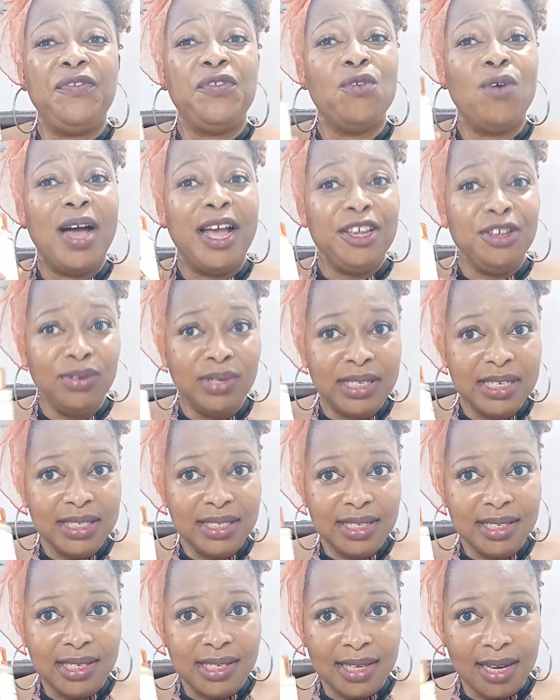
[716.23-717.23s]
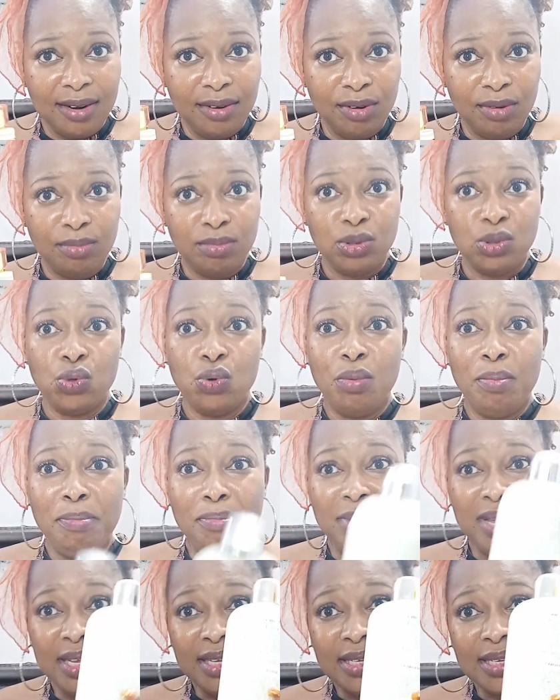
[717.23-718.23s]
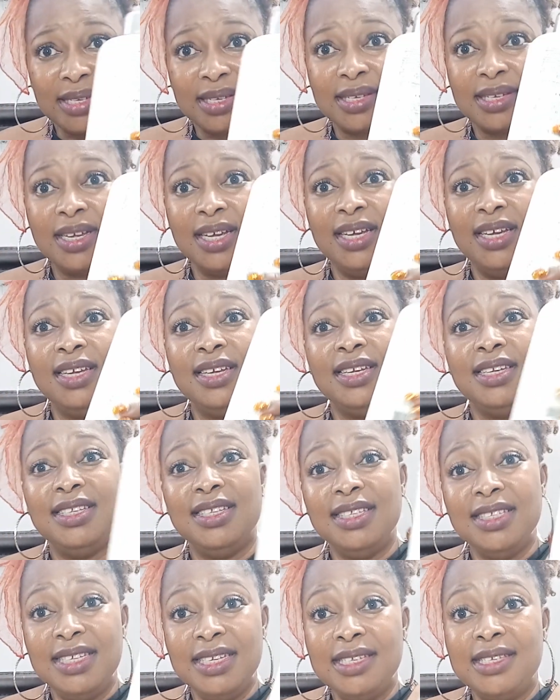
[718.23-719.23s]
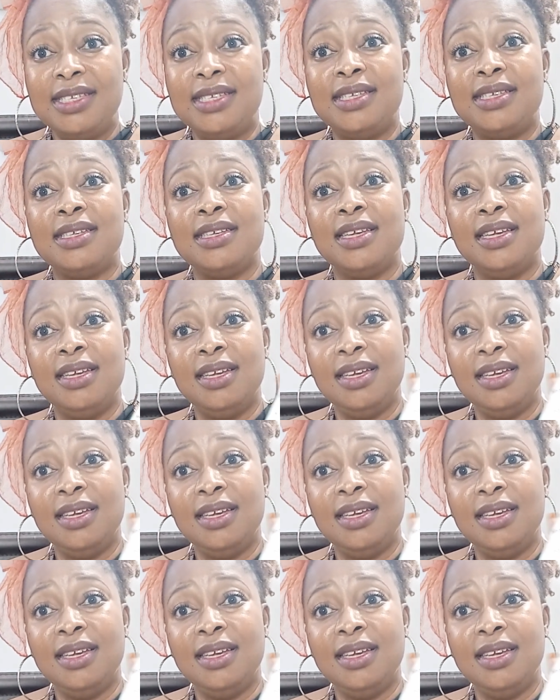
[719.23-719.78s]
you are using this serum to mix this